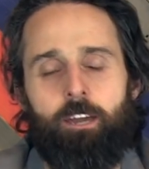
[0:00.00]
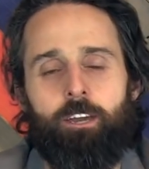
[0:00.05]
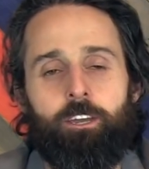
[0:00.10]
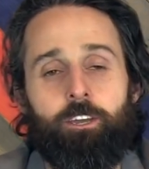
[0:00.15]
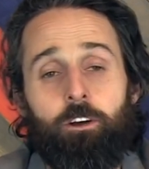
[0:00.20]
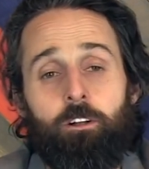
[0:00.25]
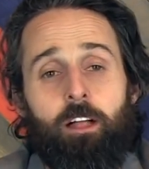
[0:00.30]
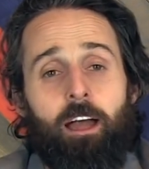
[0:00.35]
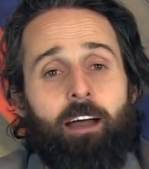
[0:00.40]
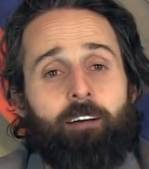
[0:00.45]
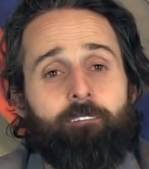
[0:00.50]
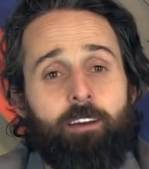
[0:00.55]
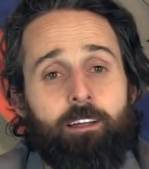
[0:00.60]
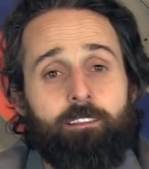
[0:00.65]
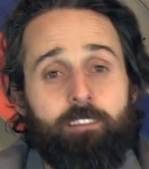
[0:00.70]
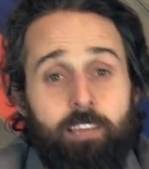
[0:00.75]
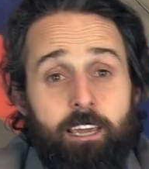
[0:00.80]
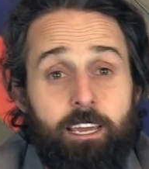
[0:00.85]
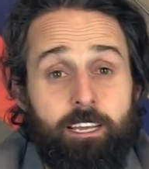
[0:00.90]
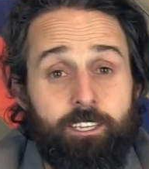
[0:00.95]
you'll have
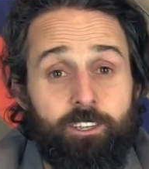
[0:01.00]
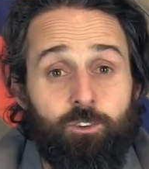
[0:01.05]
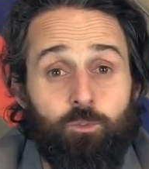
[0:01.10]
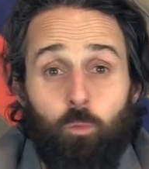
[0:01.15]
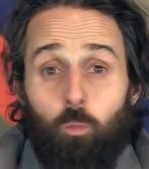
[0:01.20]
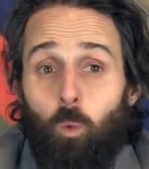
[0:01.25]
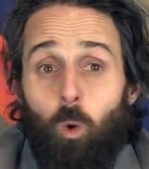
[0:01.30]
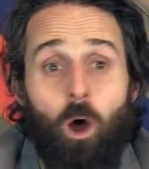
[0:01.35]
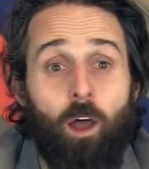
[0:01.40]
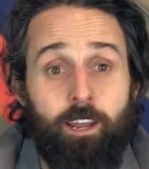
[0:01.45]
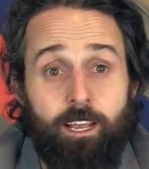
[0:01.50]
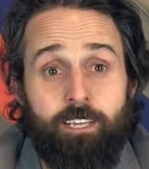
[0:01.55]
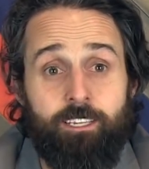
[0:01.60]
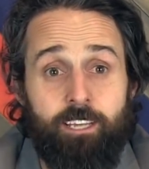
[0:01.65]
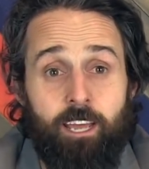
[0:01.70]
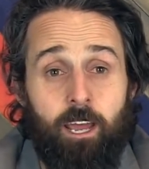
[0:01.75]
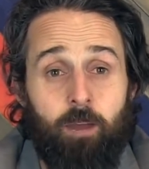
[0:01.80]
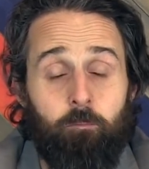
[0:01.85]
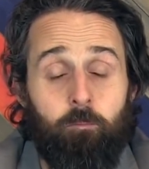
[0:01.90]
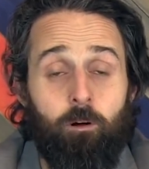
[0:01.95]
at least one
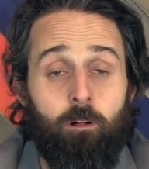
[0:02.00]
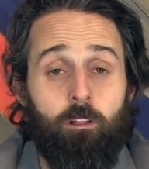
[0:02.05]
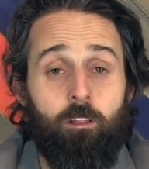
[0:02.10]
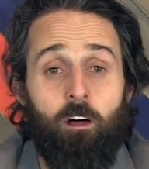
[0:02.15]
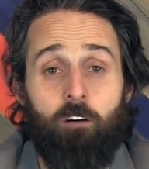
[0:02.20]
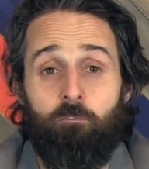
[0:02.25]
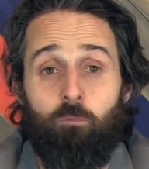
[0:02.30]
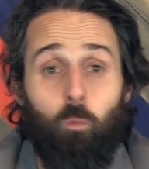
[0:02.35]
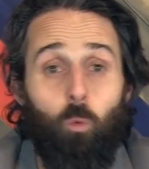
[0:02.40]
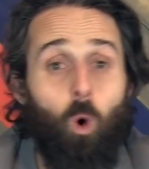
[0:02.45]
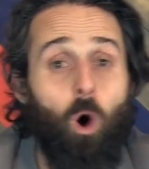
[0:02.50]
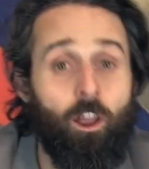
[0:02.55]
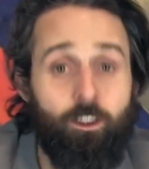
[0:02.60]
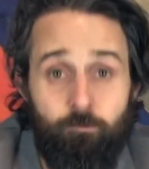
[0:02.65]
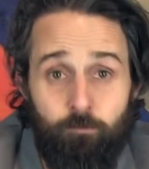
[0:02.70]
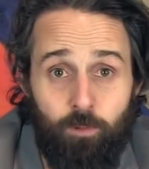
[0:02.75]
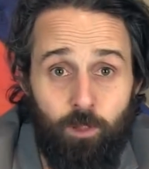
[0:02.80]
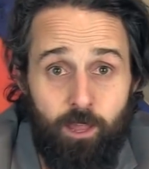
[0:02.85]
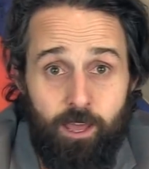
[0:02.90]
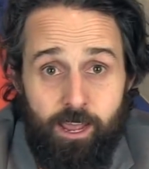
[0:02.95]
example of
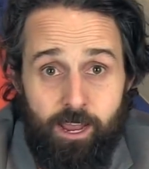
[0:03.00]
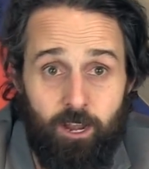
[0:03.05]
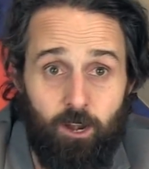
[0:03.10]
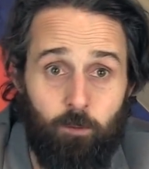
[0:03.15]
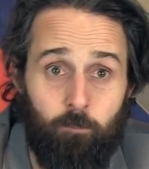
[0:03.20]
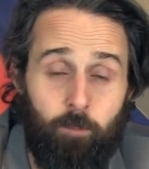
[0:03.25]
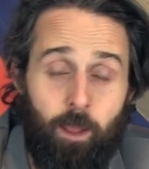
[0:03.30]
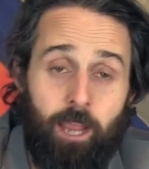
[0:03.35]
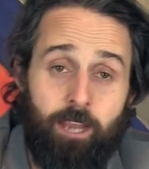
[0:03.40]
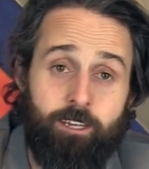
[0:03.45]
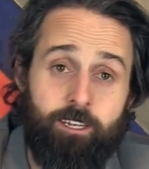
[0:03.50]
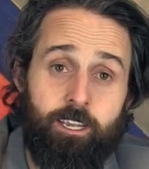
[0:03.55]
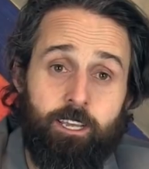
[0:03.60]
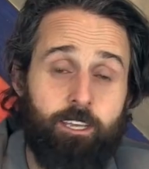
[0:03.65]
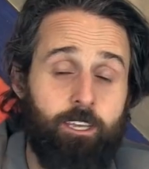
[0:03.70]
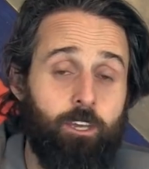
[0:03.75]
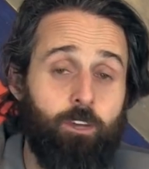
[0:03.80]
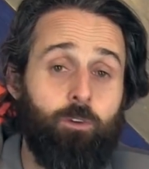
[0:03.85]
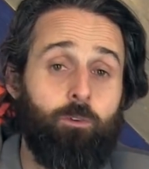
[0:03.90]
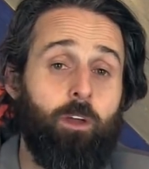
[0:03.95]
one player
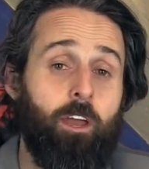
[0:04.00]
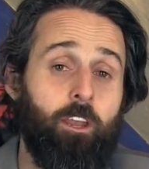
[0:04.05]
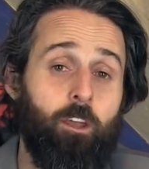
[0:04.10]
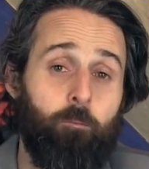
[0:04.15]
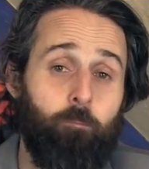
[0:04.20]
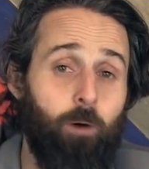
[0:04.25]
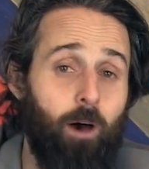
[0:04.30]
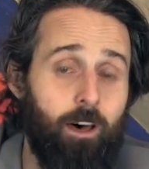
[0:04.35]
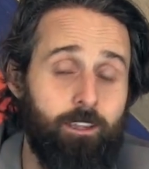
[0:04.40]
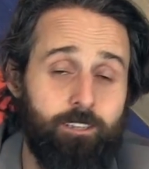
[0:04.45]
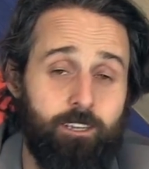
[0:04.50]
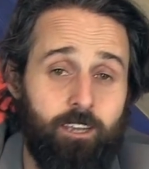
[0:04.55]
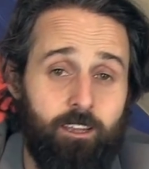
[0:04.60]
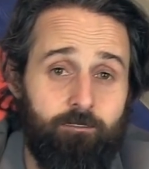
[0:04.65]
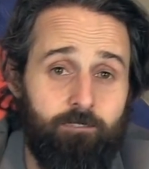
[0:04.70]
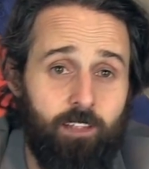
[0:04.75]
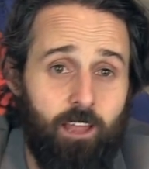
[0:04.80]
painting you in a positive